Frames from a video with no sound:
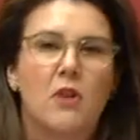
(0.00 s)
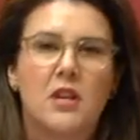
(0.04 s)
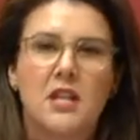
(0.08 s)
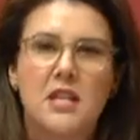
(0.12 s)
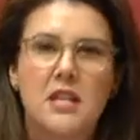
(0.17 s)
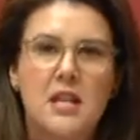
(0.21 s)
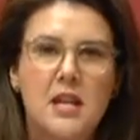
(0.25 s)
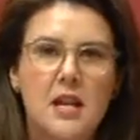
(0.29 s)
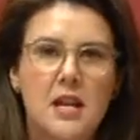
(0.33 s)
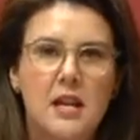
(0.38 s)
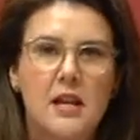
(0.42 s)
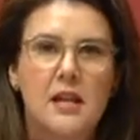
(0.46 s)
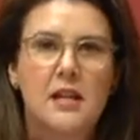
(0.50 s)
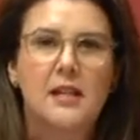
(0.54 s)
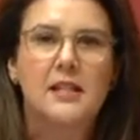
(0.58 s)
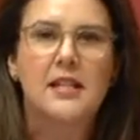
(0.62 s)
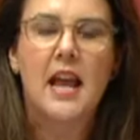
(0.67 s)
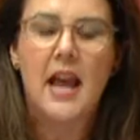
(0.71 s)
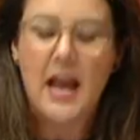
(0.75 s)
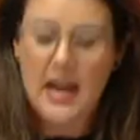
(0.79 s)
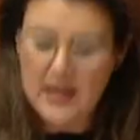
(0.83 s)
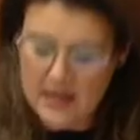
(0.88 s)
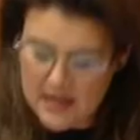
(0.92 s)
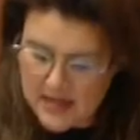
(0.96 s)
years
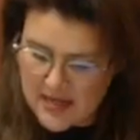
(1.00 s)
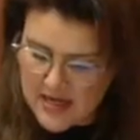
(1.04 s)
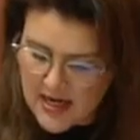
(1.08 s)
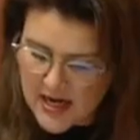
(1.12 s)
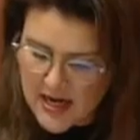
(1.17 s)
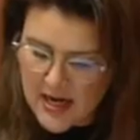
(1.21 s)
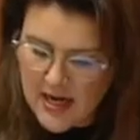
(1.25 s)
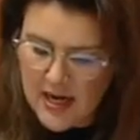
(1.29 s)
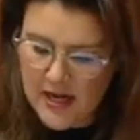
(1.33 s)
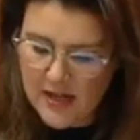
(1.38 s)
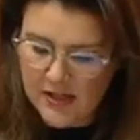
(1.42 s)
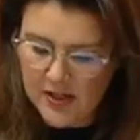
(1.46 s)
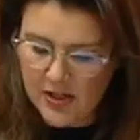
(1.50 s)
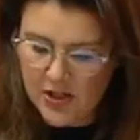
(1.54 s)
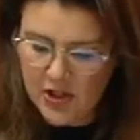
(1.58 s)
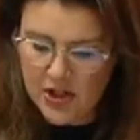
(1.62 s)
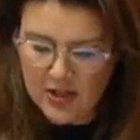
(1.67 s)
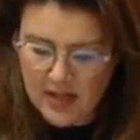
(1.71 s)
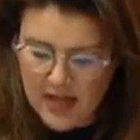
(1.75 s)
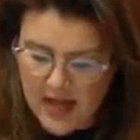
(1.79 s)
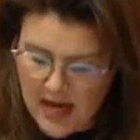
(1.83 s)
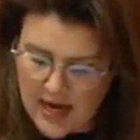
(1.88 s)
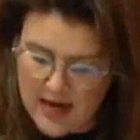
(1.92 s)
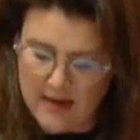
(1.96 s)
and years to
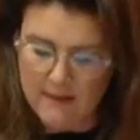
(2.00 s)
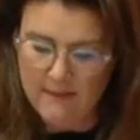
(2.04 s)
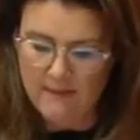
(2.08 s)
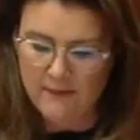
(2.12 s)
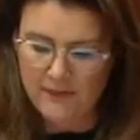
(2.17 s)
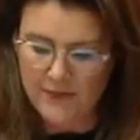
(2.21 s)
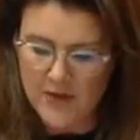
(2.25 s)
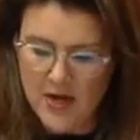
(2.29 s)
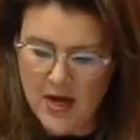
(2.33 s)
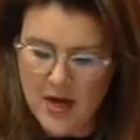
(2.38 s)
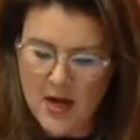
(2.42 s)
come.